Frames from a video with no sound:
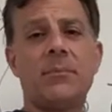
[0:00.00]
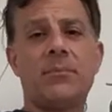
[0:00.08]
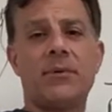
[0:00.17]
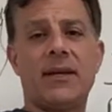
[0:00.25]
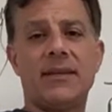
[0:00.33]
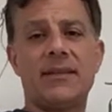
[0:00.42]

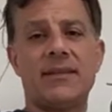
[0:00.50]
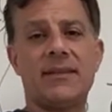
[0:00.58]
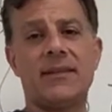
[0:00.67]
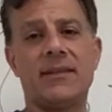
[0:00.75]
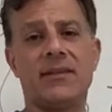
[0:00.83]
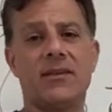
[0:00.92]
price is
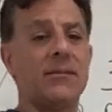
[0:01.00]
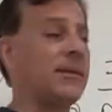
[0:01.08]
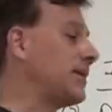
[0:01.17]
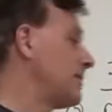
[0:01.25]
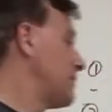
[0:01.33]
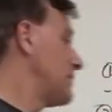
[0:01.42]

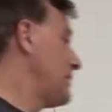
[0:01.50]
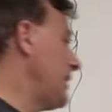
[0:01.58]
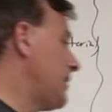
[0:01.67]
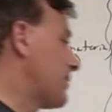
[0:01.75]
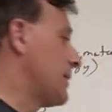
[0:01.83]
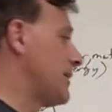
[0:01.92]
indeterminate.
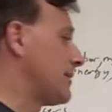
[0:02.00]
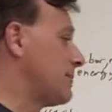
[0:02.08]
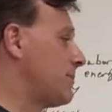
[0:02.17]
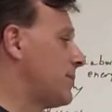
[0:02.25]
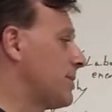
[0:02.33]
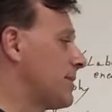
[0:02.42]
Decrease in
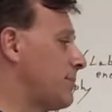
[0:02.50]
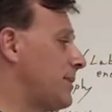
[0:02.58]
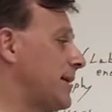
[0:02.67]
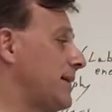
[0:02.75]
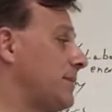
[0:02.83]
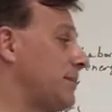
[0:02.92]
both
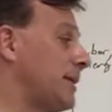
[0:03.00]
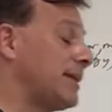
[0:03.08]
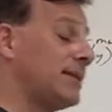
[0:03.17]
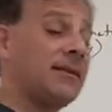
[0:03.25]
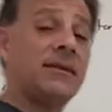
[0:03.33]
supply and demand,